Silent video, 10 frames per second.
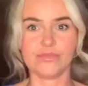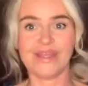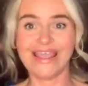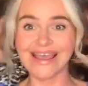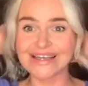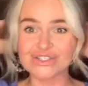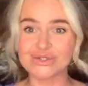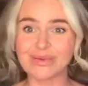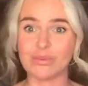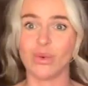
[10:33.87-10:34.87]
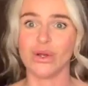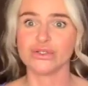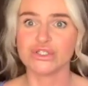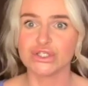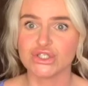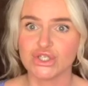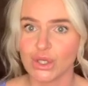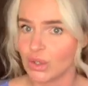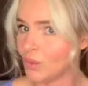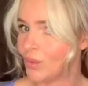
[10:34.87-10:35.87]
it has just been washed, so
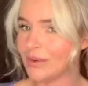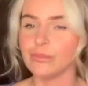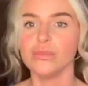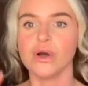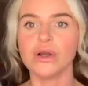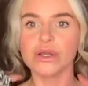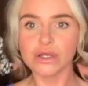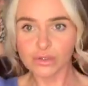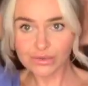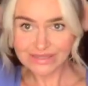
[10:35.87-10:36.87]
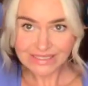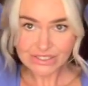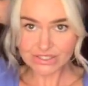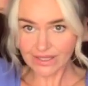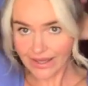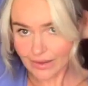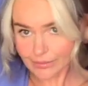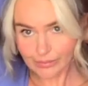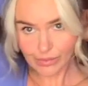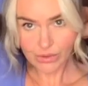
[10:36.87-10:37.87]
I'm not going to unleash that.
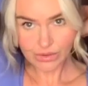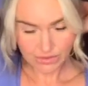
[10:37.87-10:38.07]
But